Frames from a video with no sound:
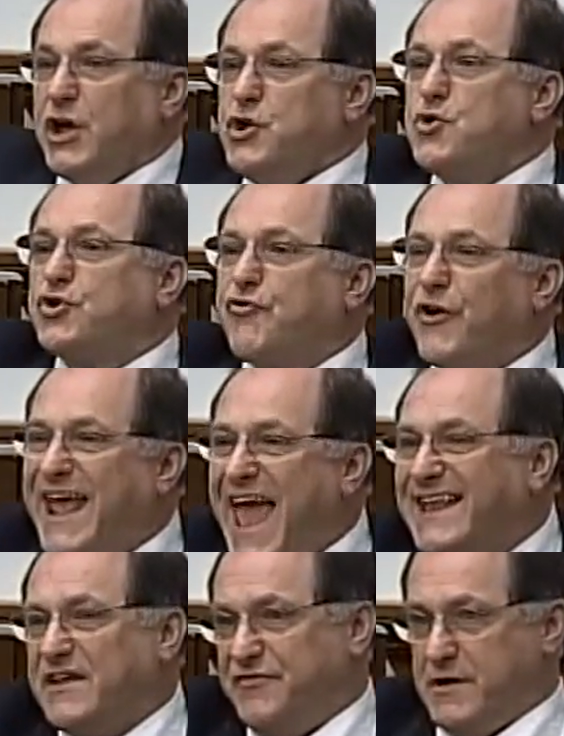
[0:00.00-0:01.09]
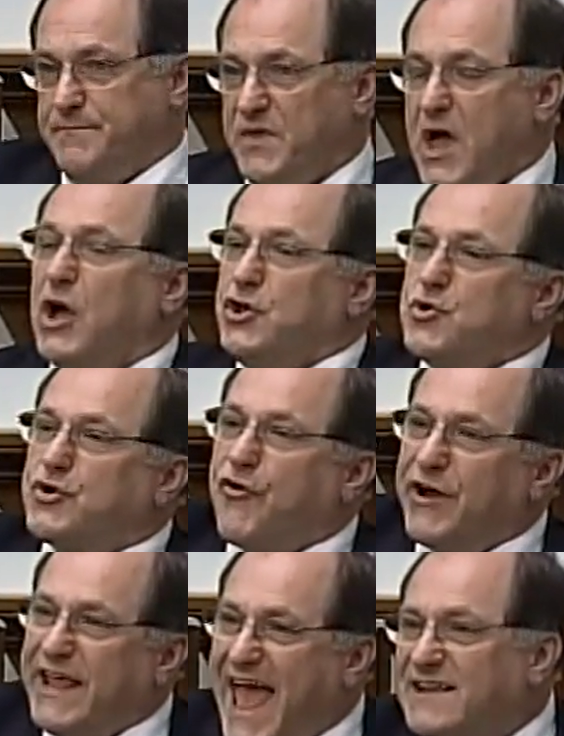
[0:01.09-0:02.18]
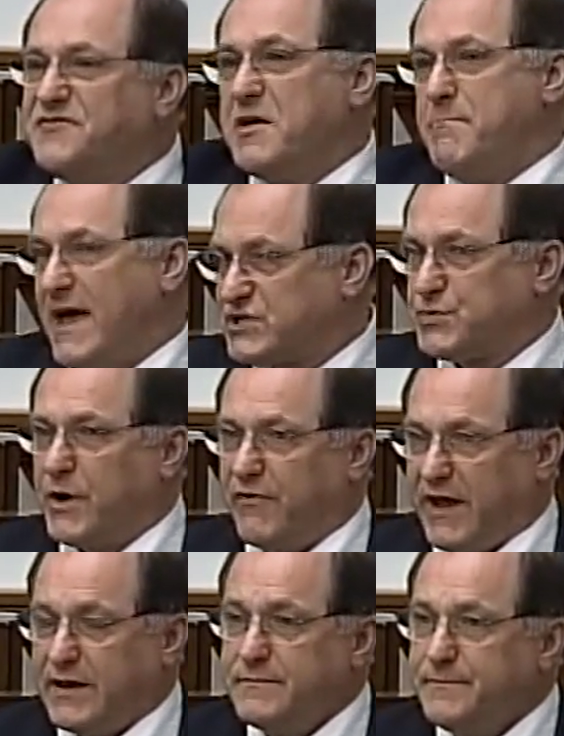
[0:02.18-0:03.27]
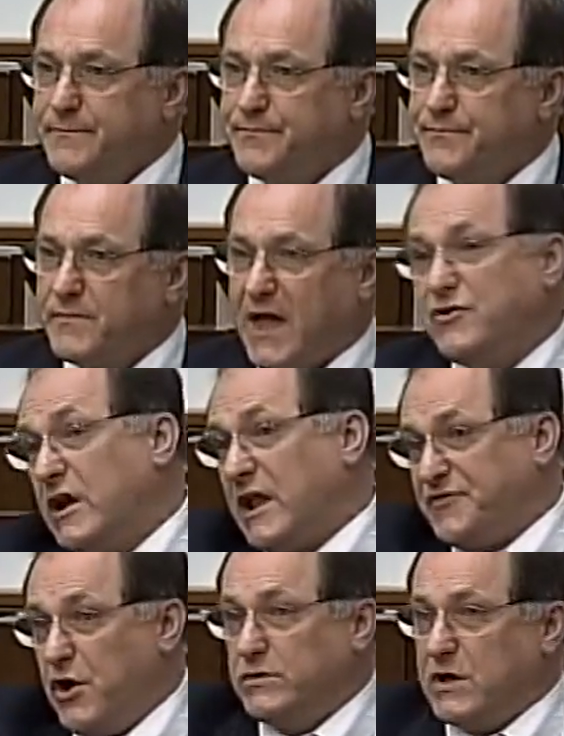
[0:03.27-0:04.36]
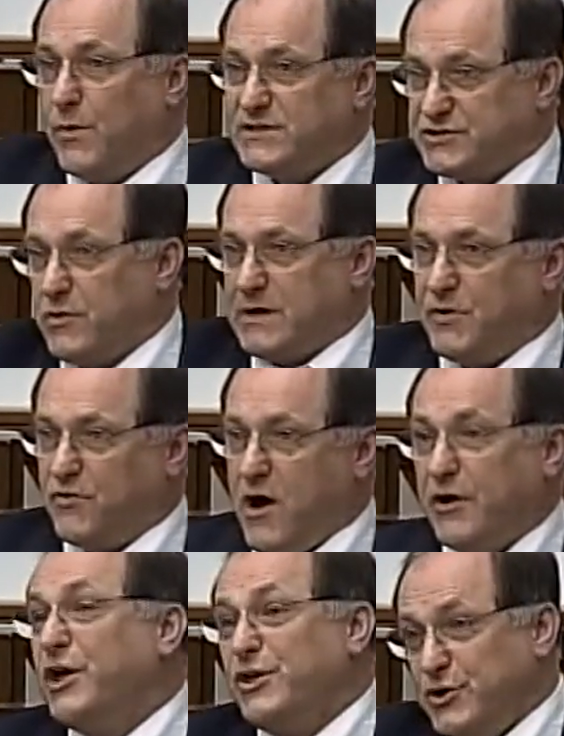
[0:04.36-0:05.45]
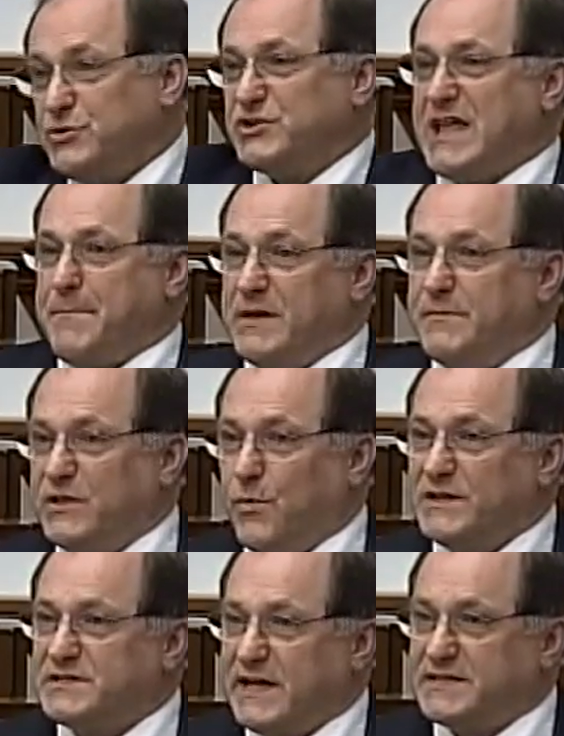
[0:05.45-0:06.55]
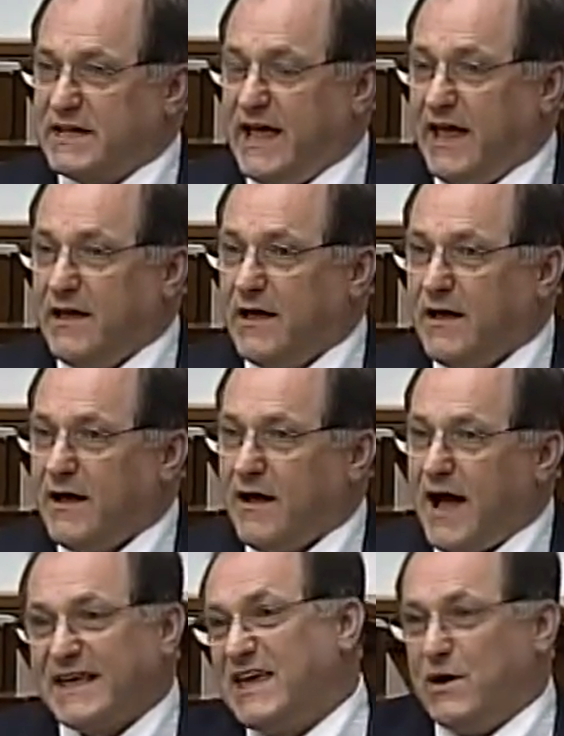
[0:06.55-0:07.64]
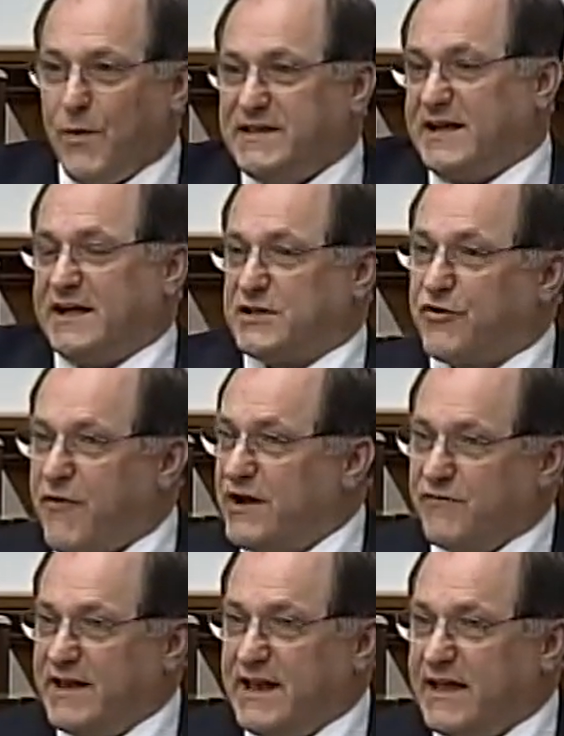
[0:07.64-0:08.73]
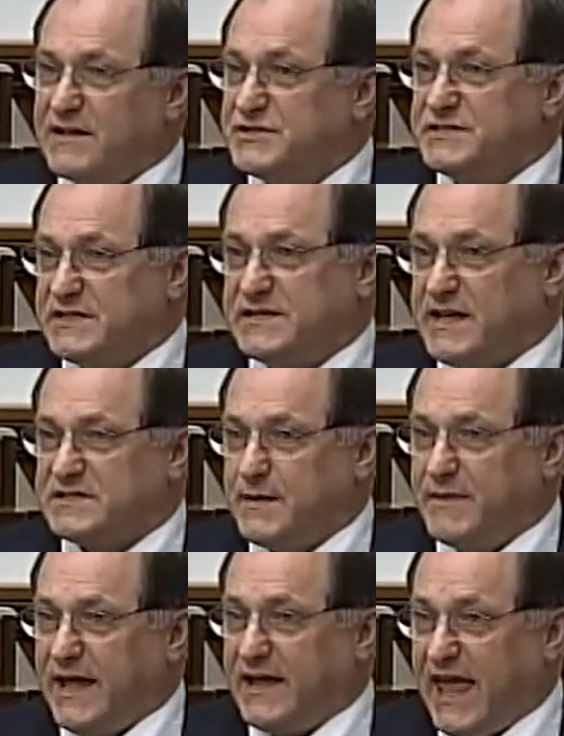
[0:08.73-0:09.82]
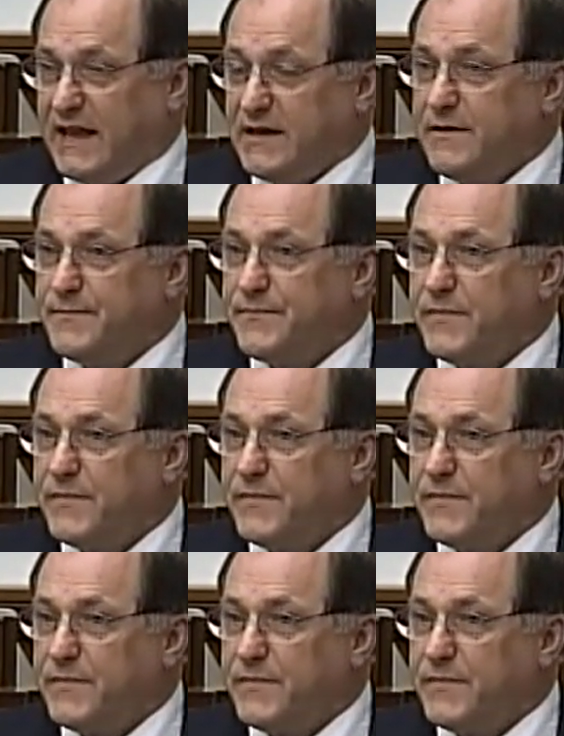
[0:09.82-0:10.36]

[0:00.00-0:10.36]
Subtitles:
You created them. You created the mess we're in. And you're not the only ones, don't get me wrong. You just happen to be the ones here today. I can't wait to get the credit rating agencies here someday again.